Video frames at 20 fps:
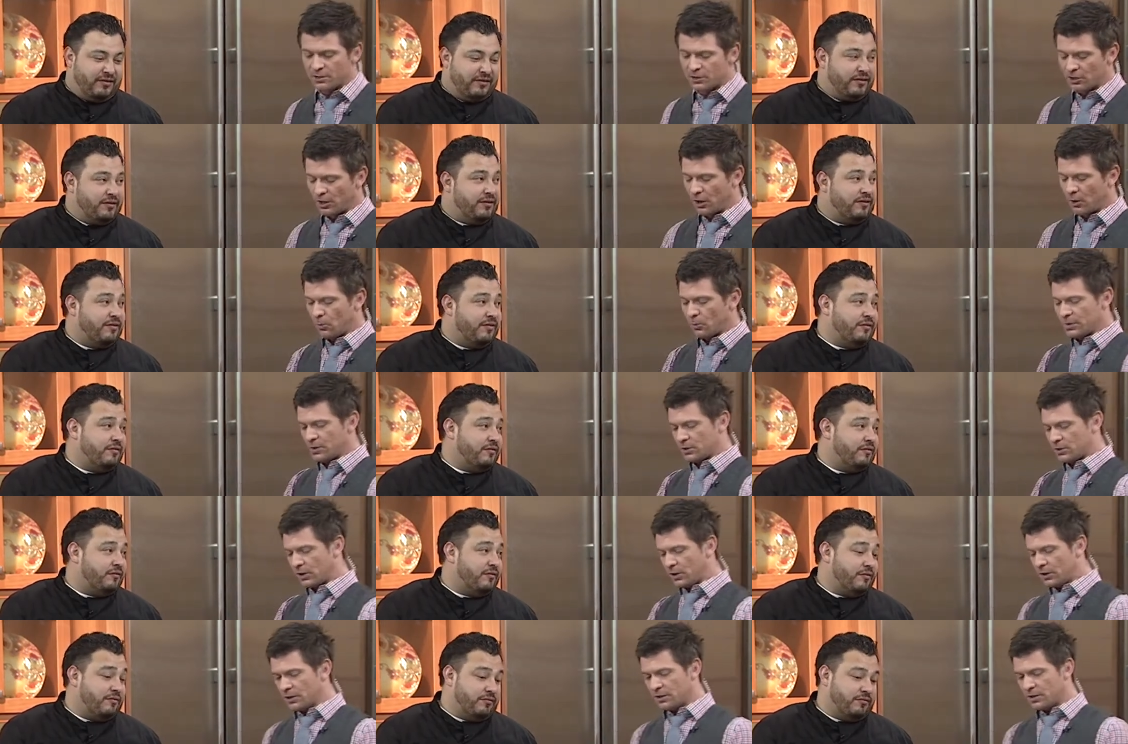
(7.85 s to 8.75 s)
Speaker 1: So we
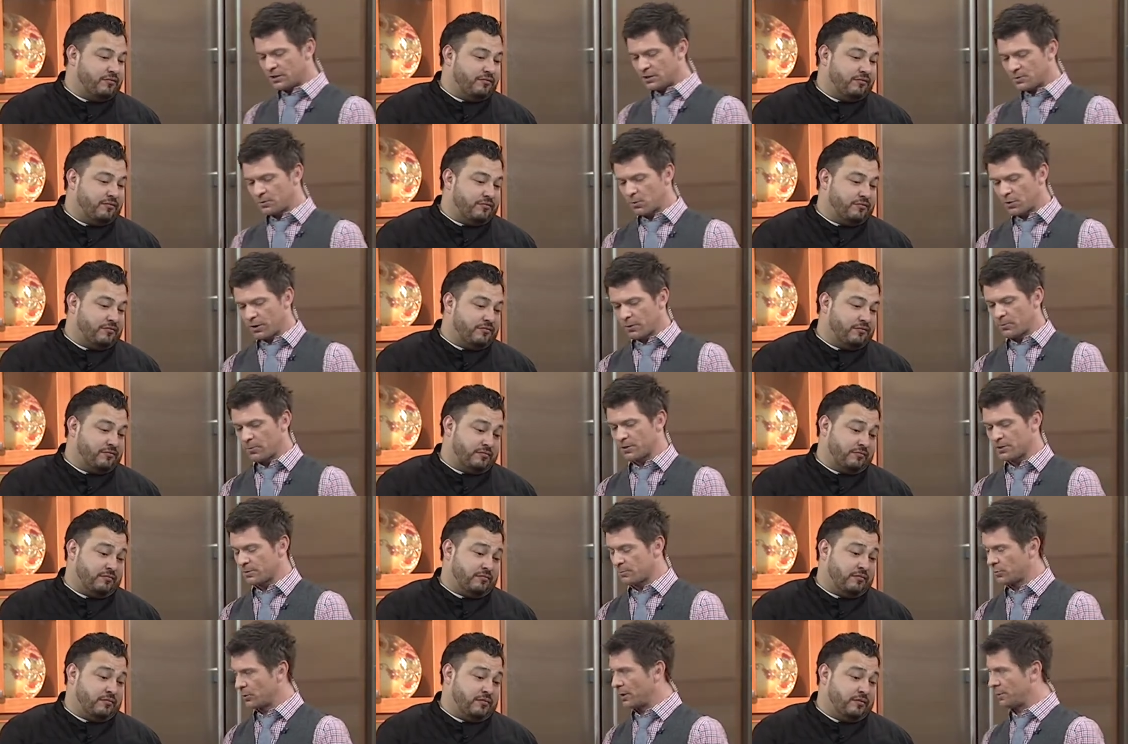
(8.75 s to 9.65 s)
started this morning
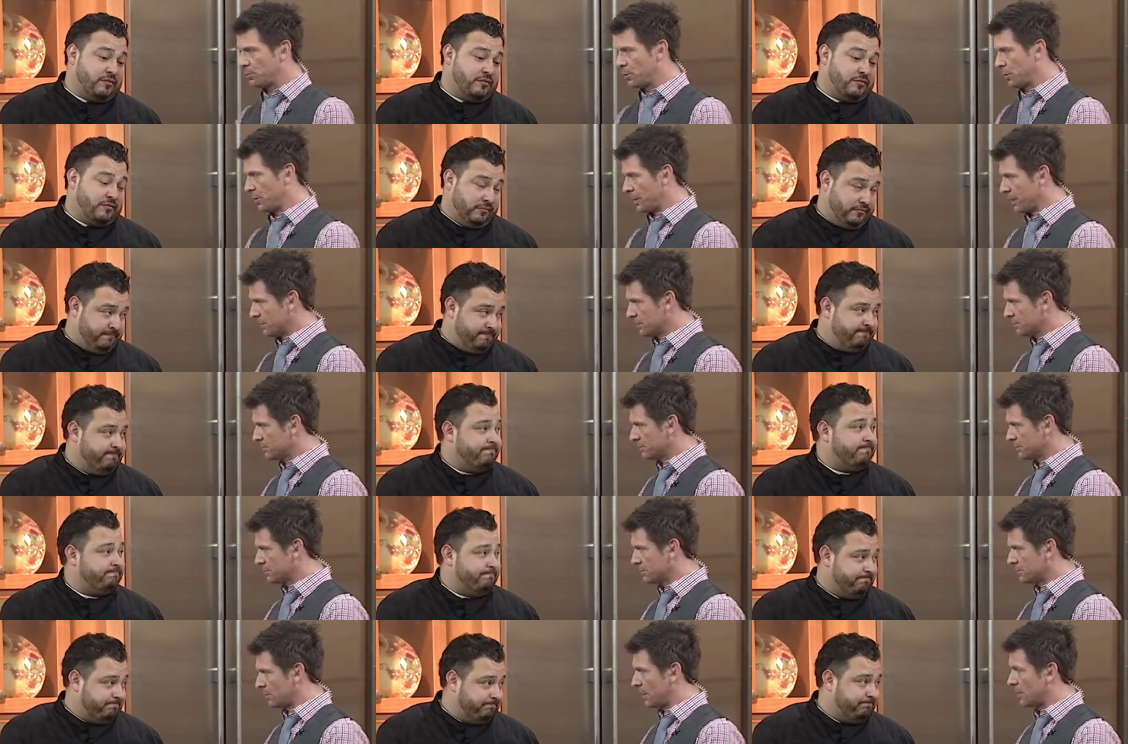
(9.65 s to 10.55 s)
with some bread pudding,
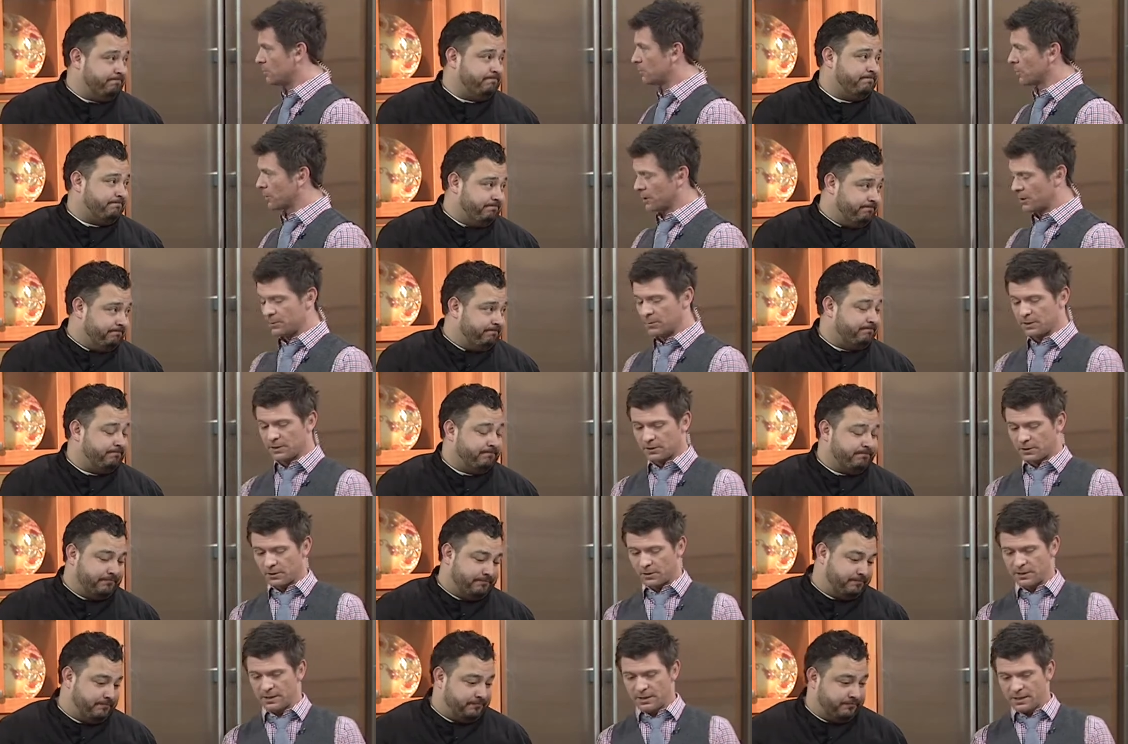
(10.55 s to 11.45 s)
right? And we're going to be
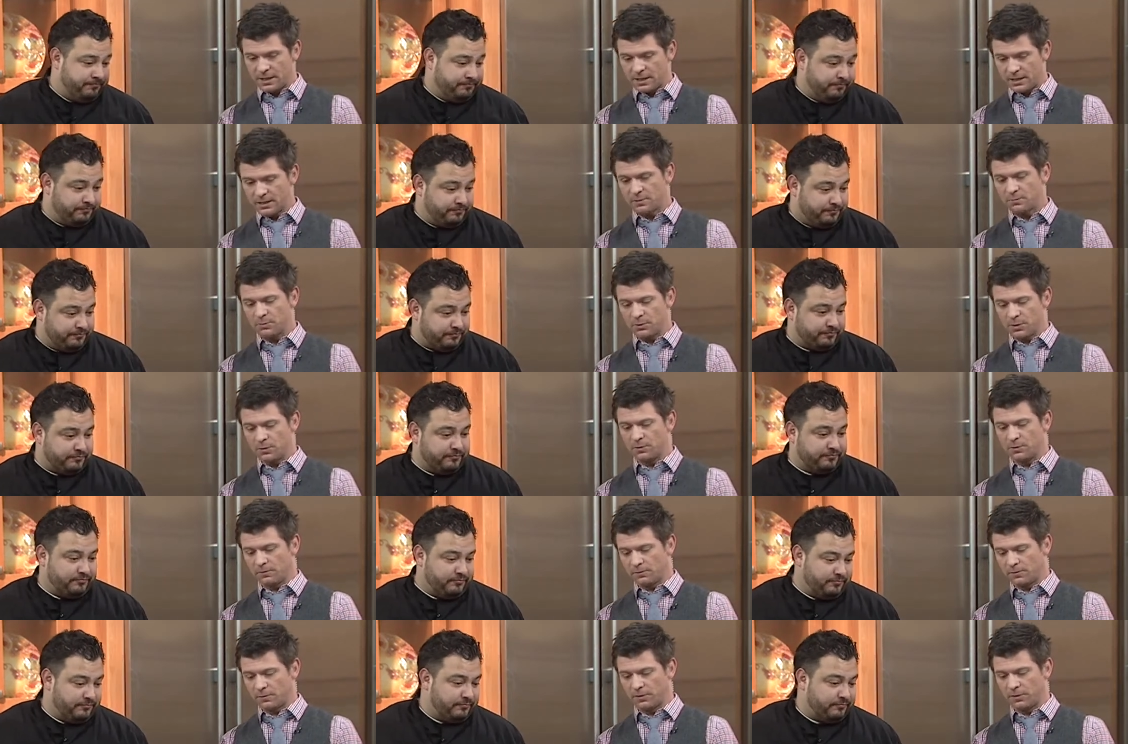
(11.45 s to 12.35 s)
turning this
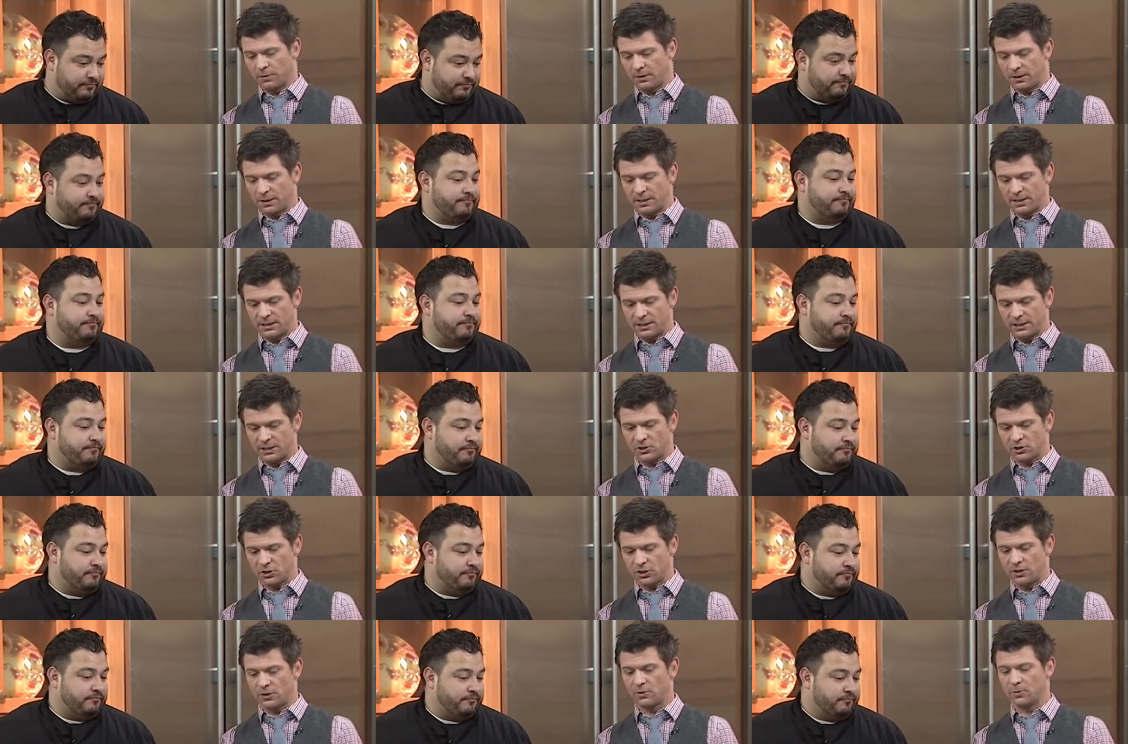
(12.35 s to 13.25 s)
beautiful uh,
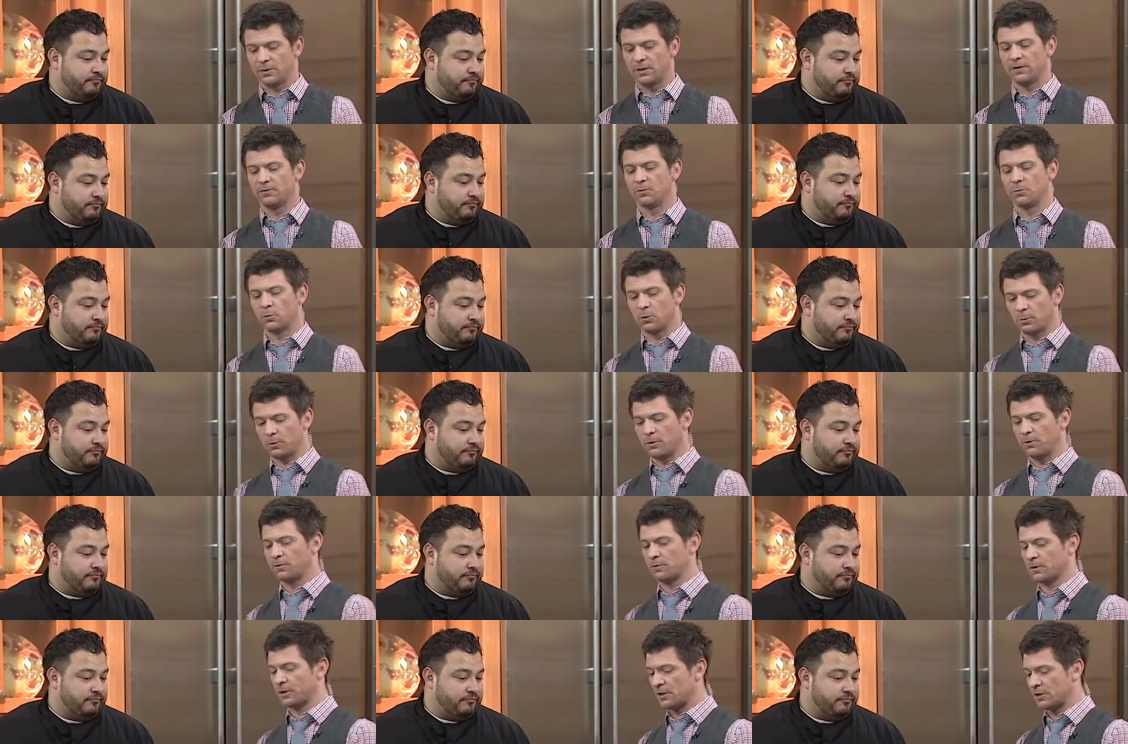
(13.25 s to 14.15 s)
dish into an even more
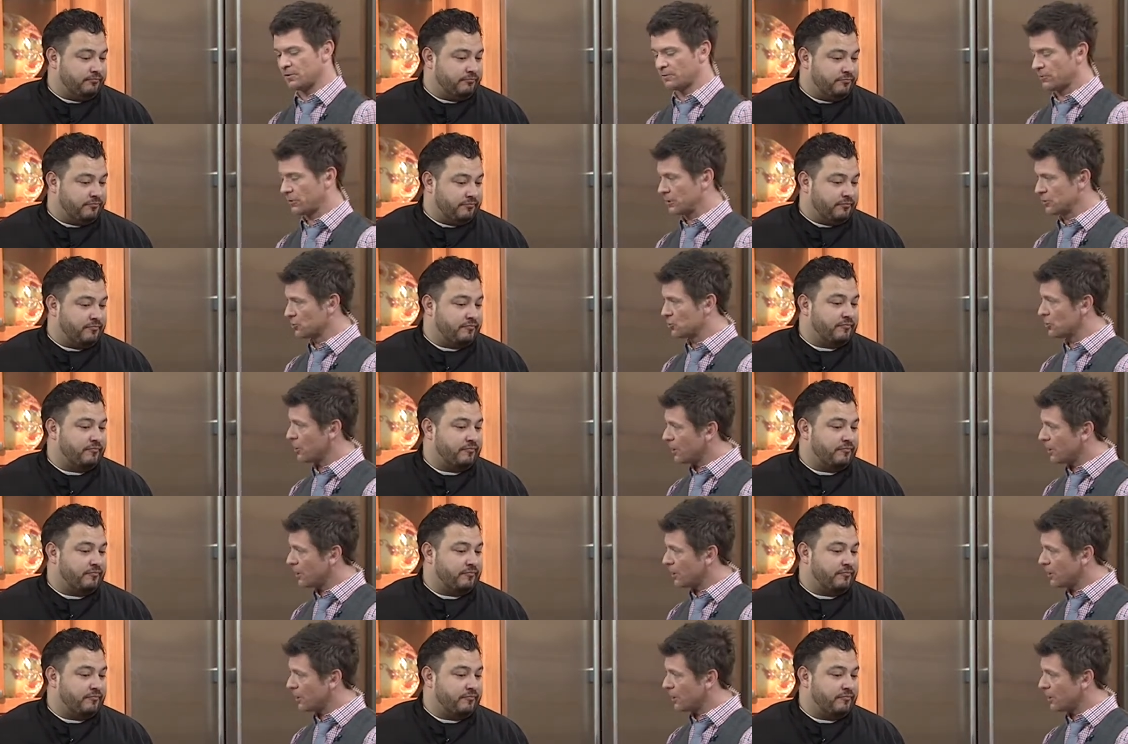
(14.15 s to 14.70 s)
beautiful dish, French